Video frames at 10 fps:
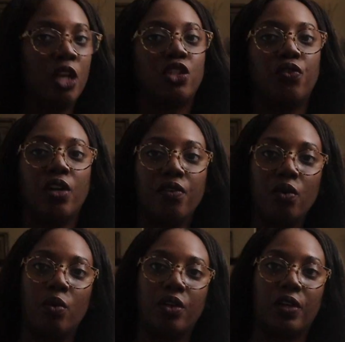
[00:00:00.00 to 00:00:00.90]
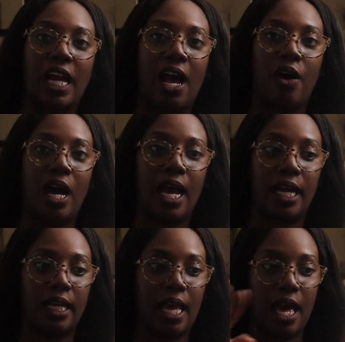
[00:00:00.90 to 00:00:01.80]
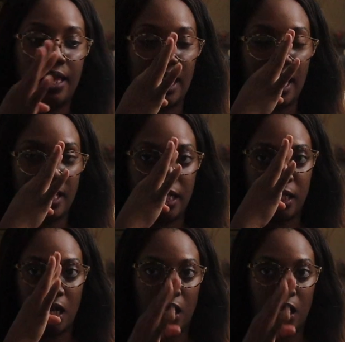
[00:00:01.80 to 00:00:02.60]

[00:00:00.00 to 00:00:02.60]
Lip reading: So if you're ever wondering how they got these